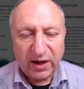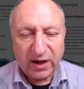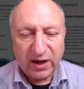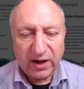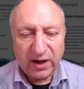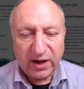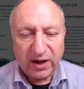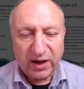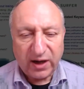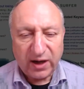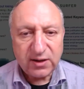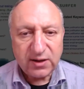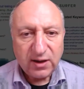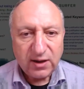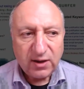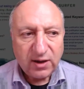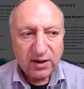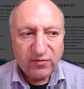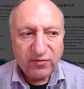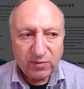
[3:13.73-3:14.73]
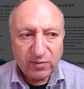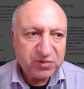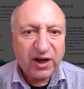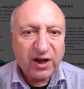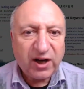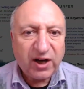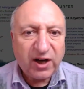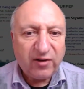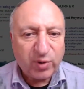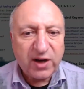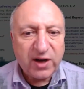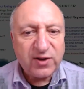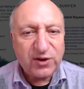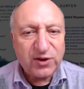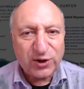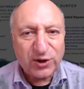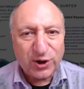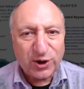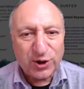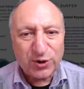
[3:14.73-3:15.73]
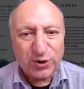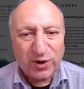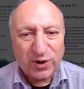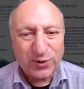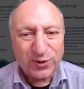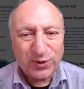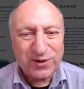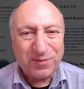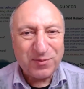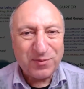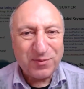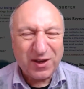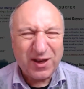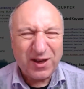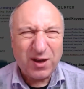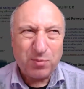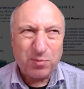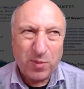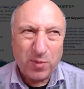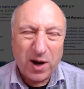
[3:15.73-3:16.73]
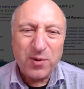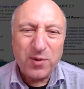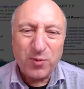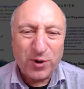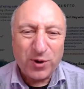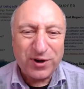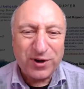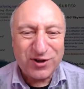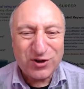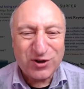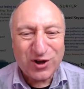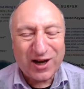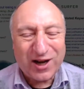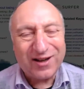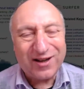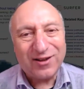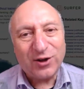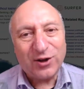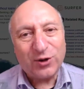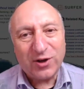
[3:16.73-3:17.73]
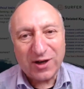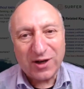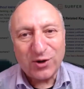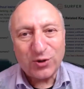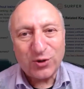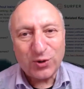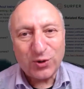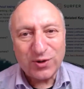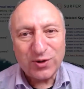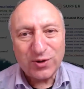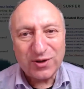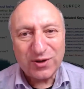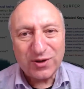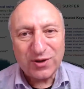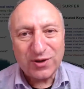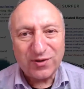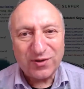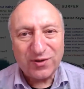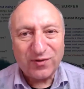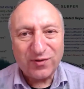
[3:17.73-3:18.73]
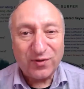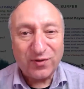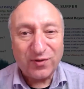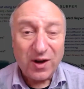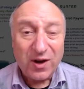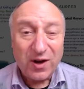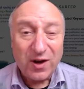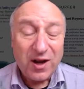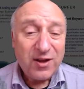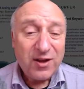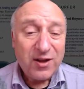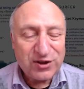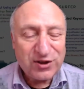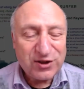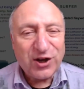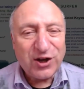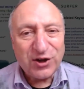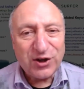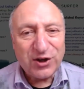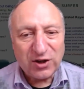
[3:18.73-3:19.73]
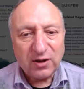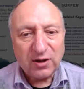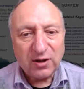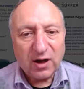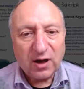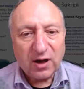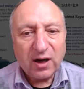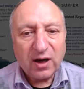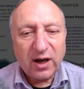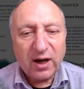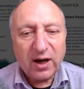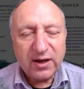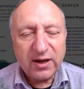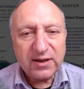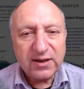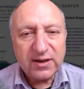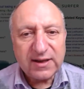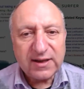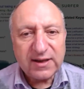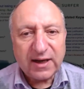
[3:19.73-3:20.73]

If you're going to have brain surgery or something, you might want to check the credentials of the surgeon. I understand that.